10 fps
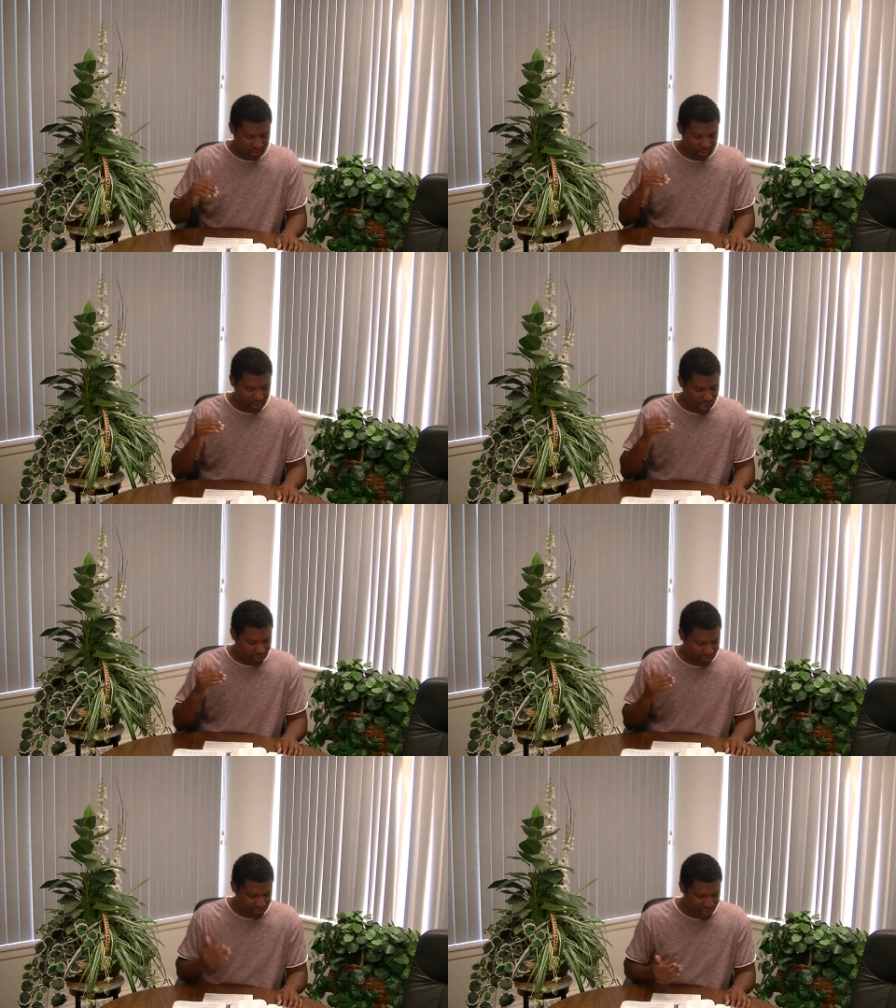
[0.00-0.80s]
Do
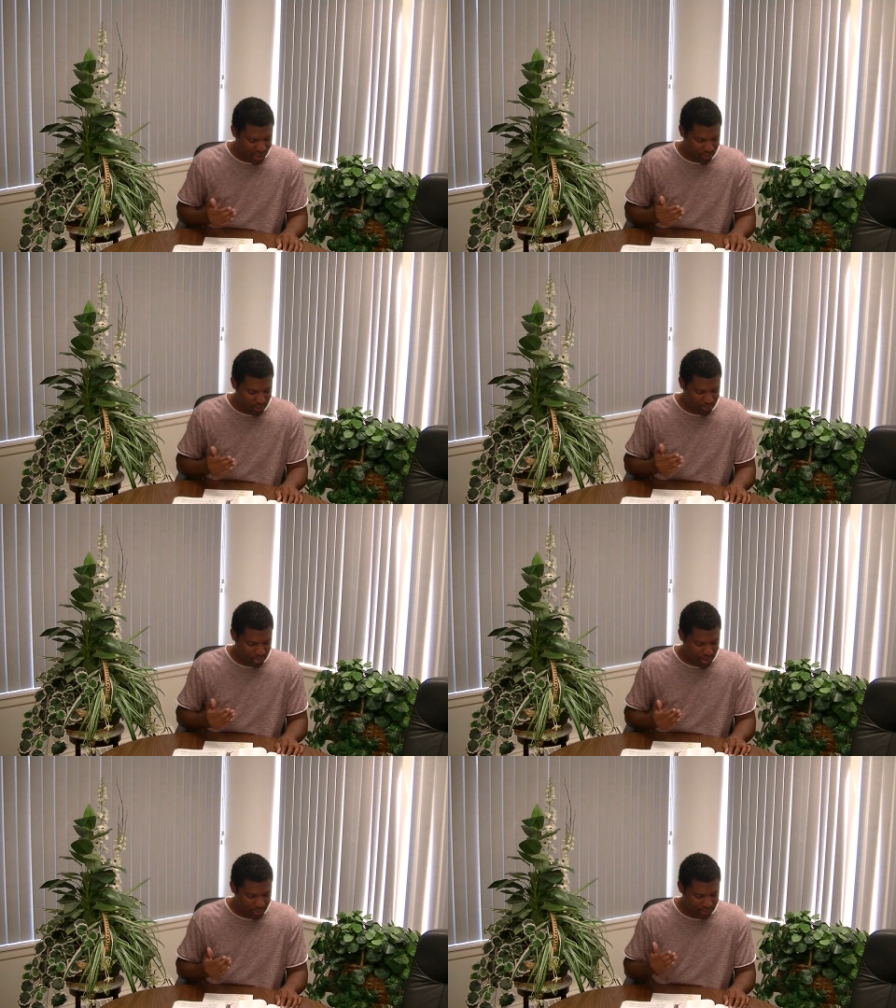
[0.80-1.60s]
not fret when
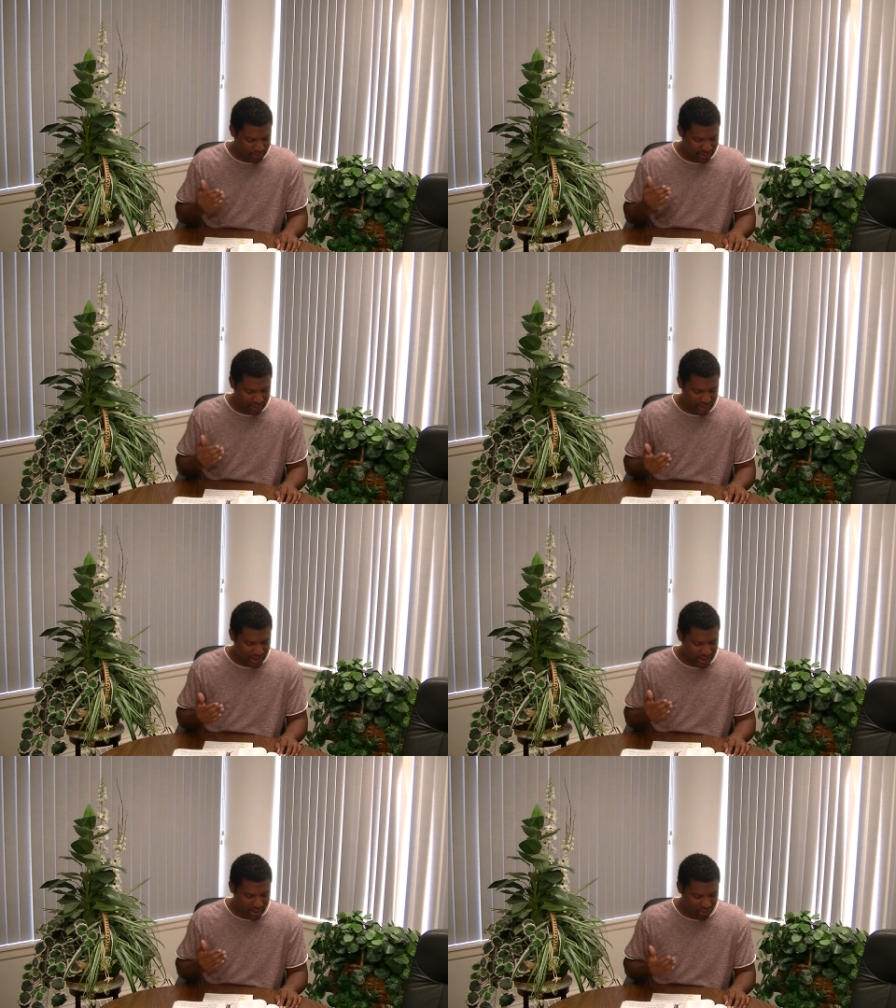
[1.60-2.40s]
people
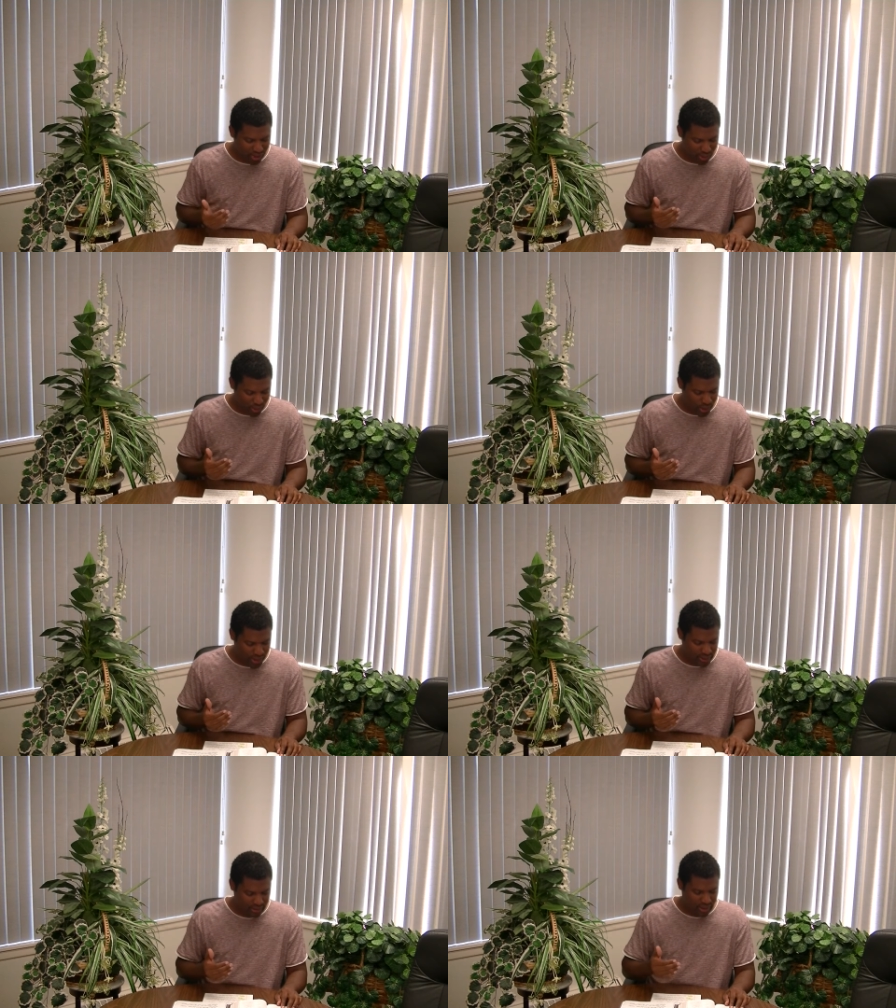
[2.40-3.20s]
succeed in their
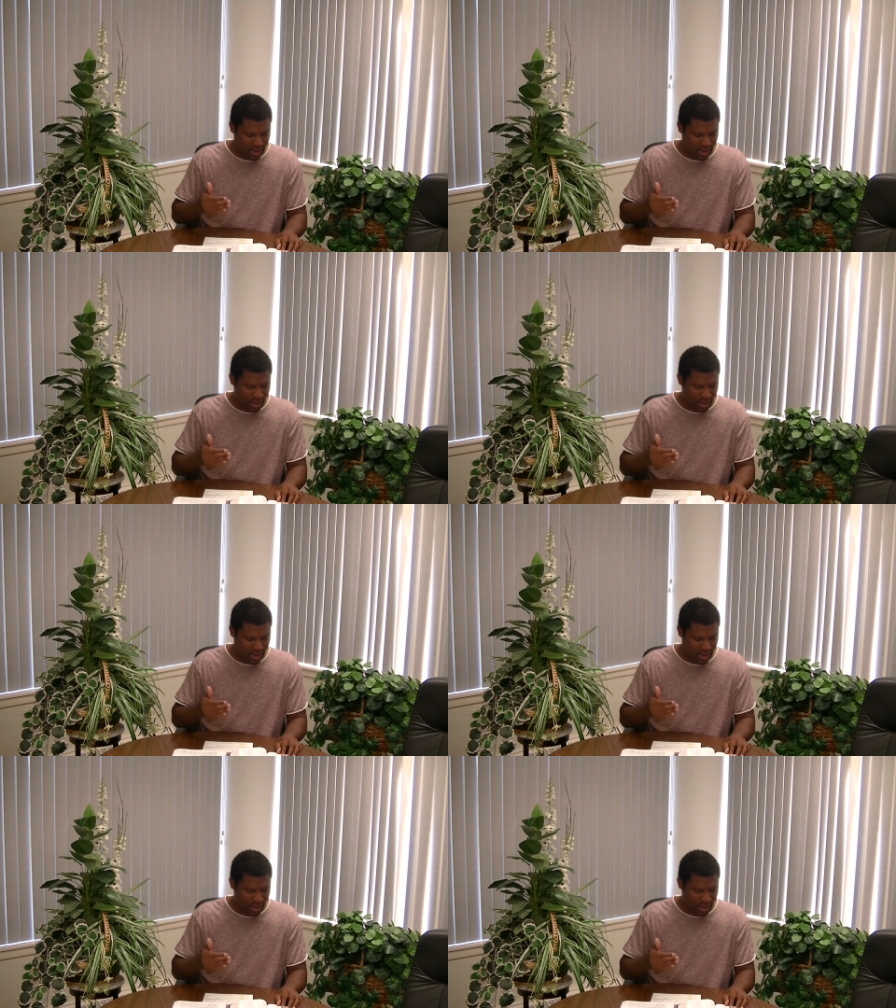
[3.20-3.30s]
ways,